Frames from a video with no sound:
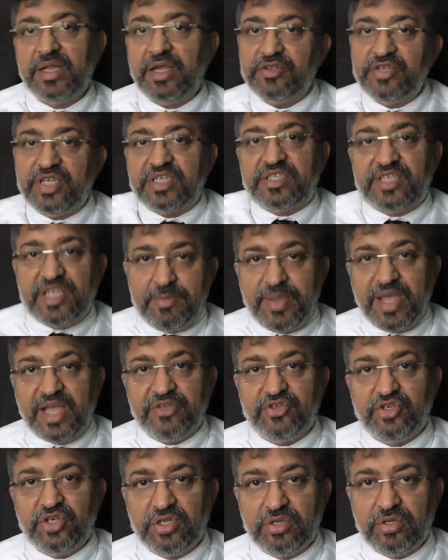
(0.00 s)
Now just
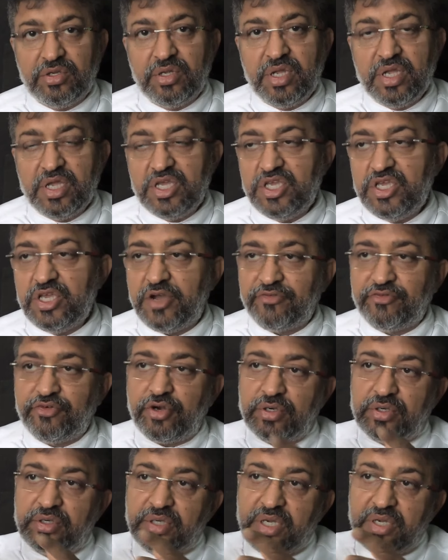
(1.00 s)
imagine you have
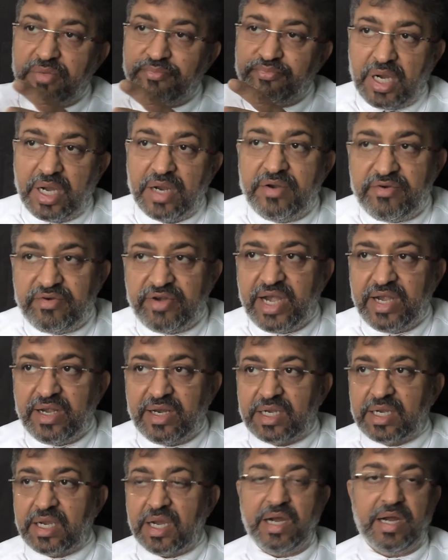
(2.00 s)
got
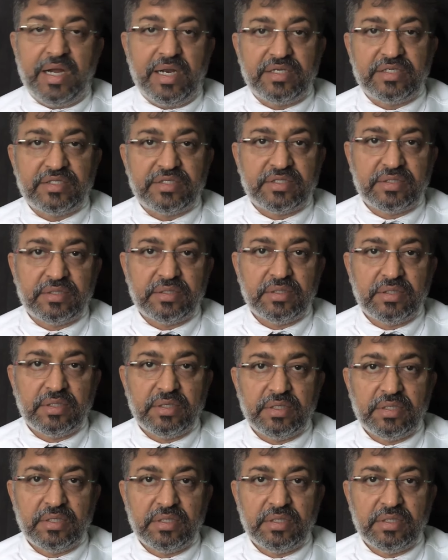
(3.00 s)
100 cars